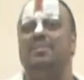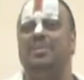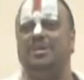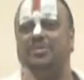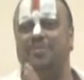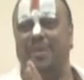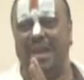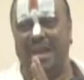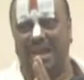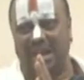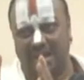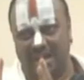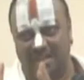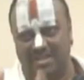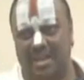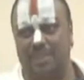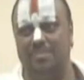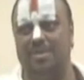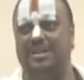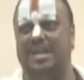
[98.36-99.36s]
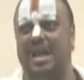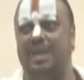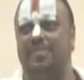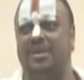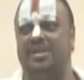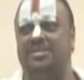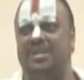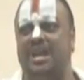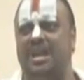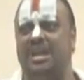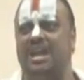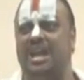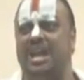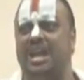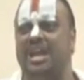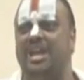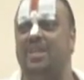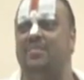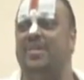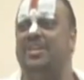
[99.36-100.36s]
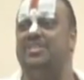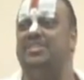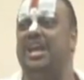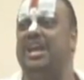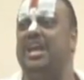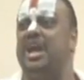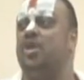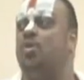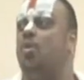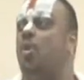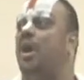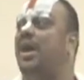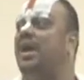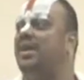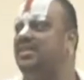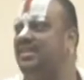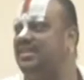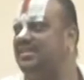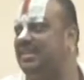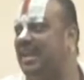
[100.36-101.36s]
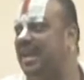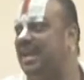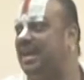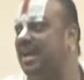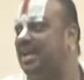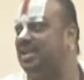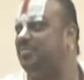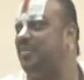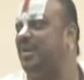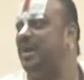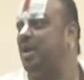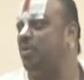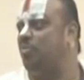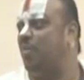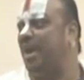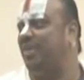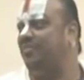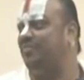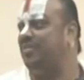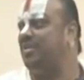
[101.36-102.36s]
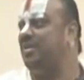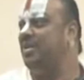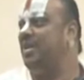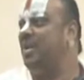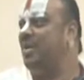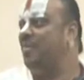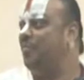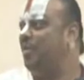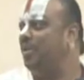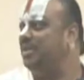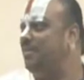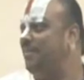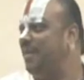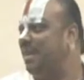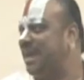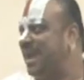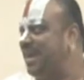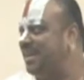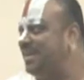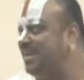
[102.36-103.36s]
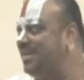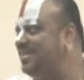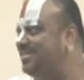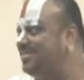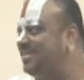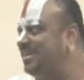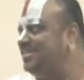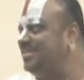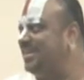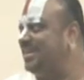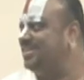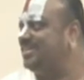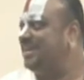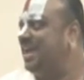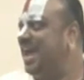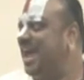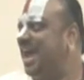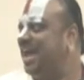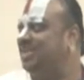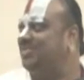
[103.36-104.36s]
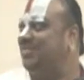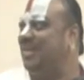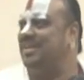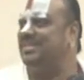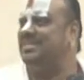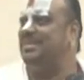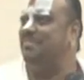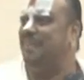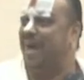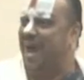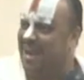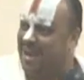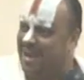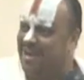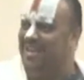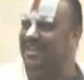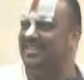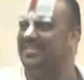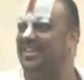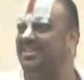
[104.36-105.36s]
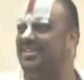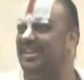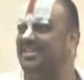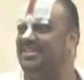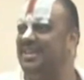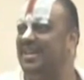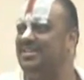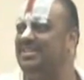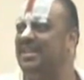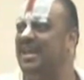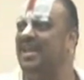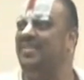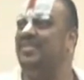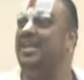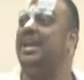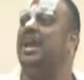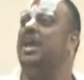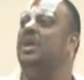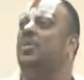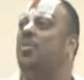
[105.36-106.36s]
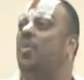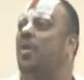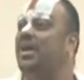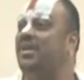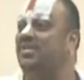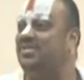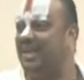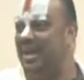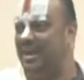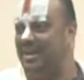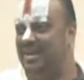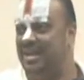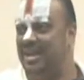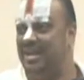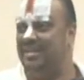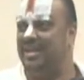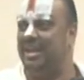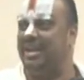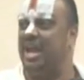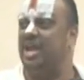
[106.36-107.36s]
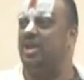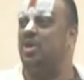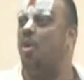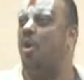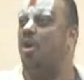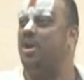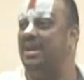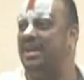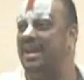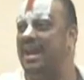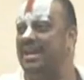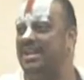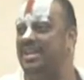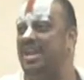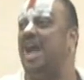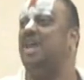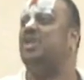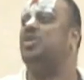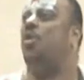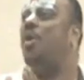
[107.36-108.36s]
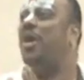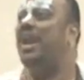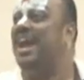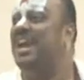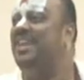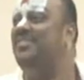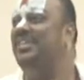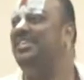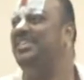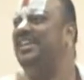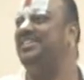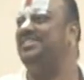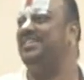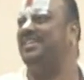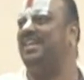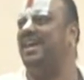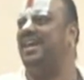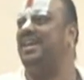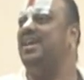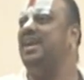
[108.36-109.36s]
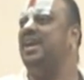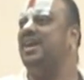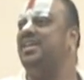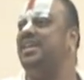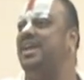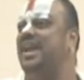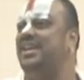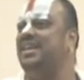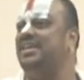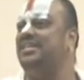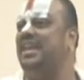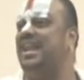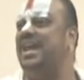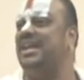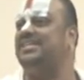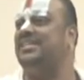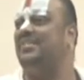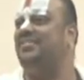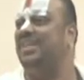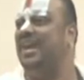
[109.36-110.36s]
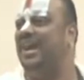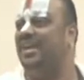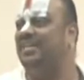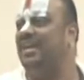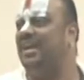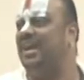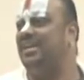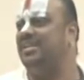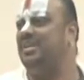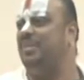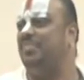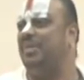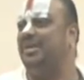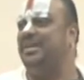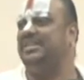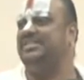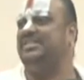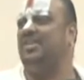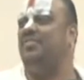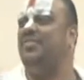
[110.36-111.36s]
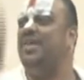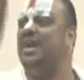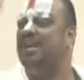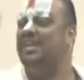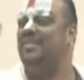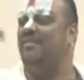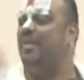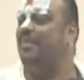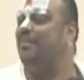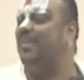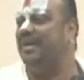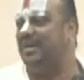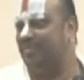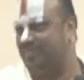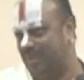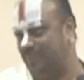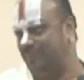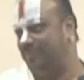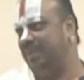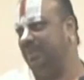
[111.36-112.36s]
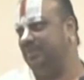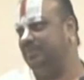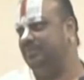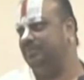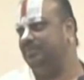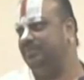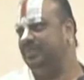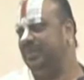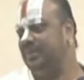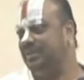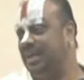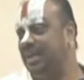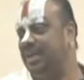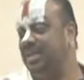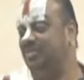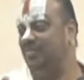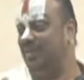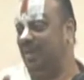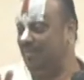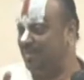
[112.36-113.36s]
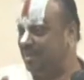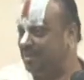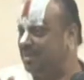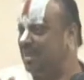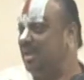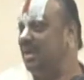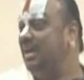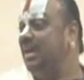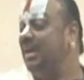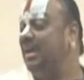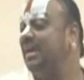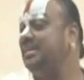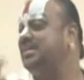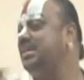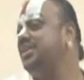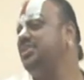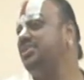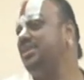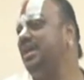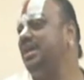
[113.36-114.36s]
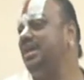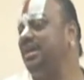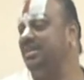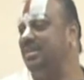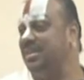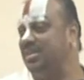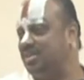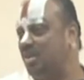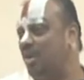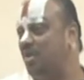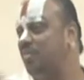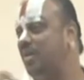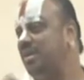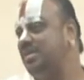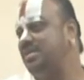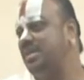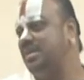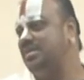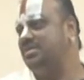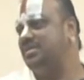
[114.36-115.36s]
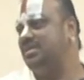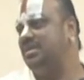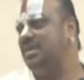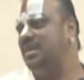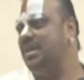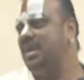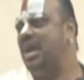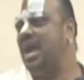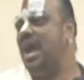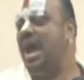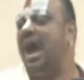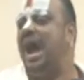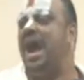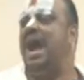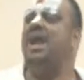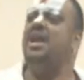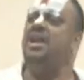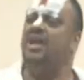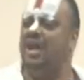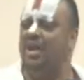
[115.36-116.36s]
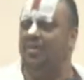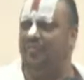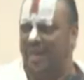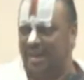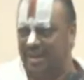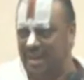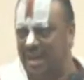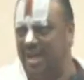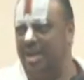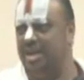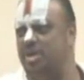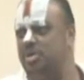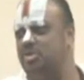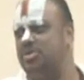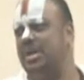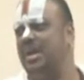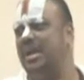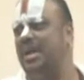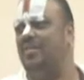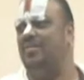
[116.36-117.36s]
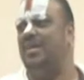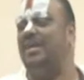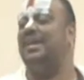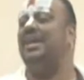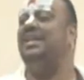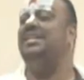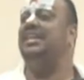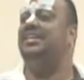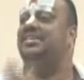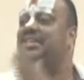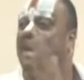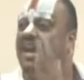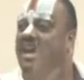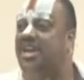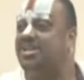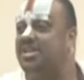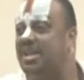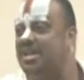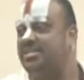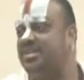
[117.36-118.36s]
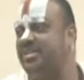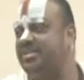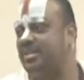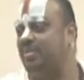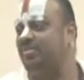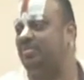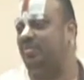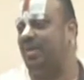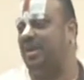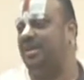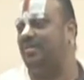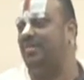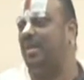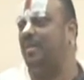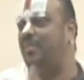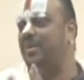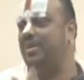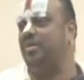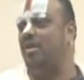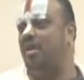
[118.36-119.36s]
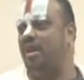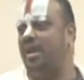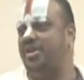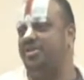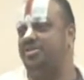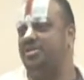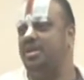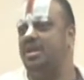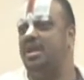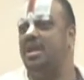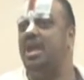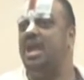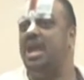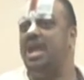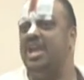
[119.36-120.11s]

There must be a reasonable dimension in which they can coexist like husband and wife. Both the mechanical intelligence as well as the man and his intelligence, they can coincide, they can correlate, not collide with each other, creating the loss of the other at the pretext of development of something. That is very much essential in this convergence. And finally, to say, what are the traditional systems for developing knowledge?